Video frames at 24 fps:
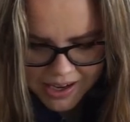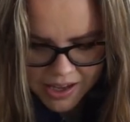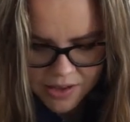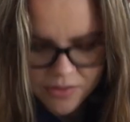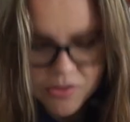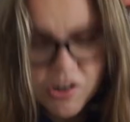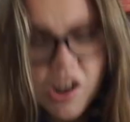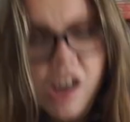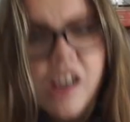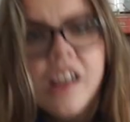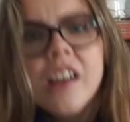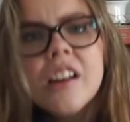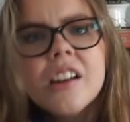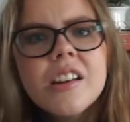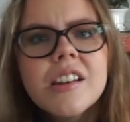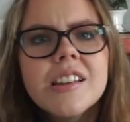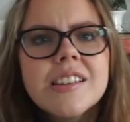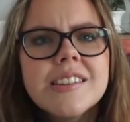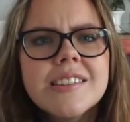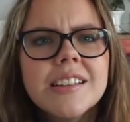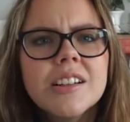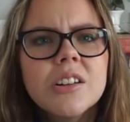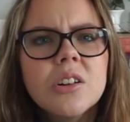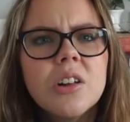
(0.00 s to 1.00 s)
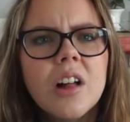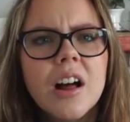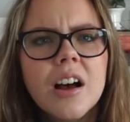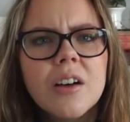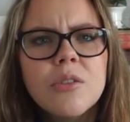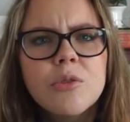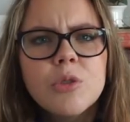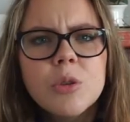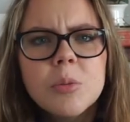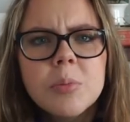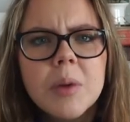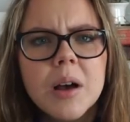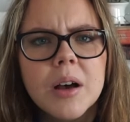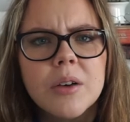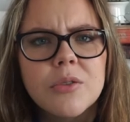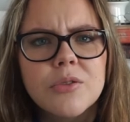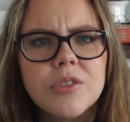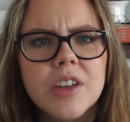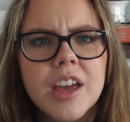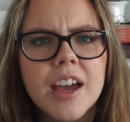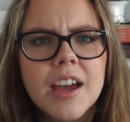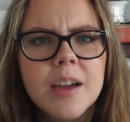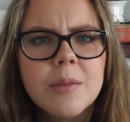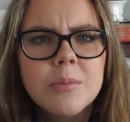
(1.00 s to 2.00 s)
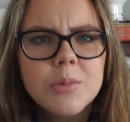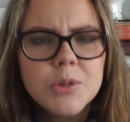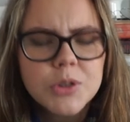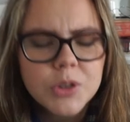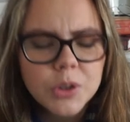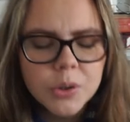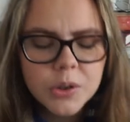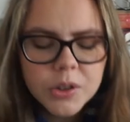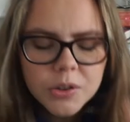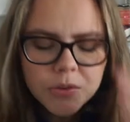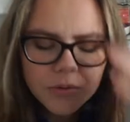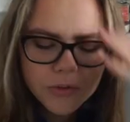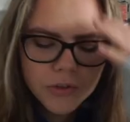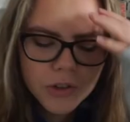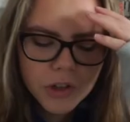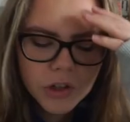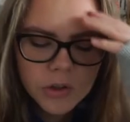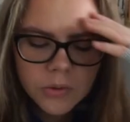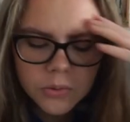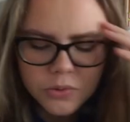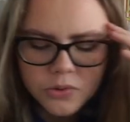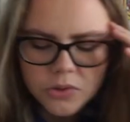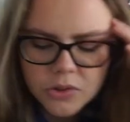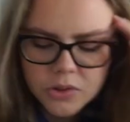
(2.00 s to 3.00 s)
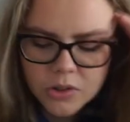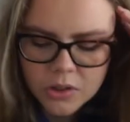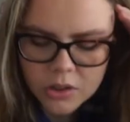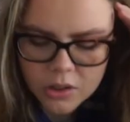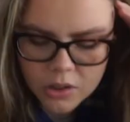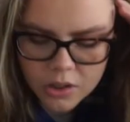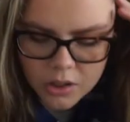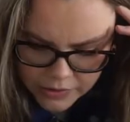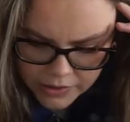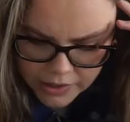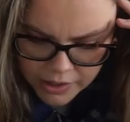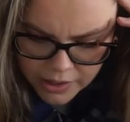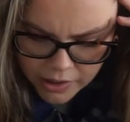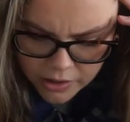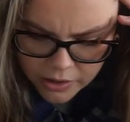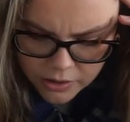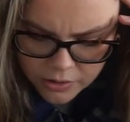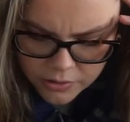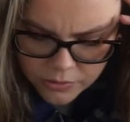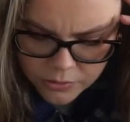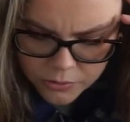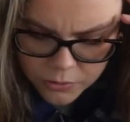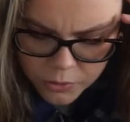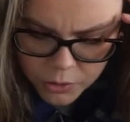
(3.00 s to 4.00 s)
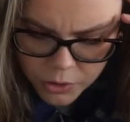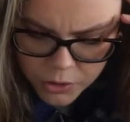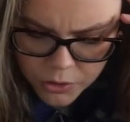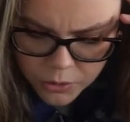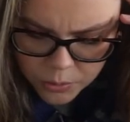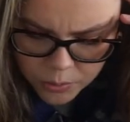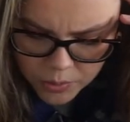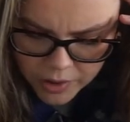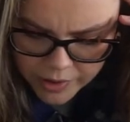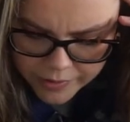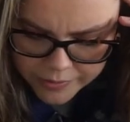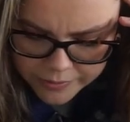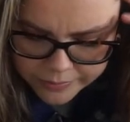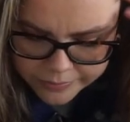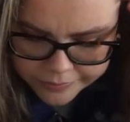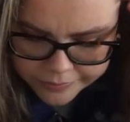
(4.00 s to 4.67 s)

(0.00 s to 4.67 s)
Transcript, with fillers: I? I've not gotten a single Hufflepuff yet. I'm so confused. Okay, fourth one.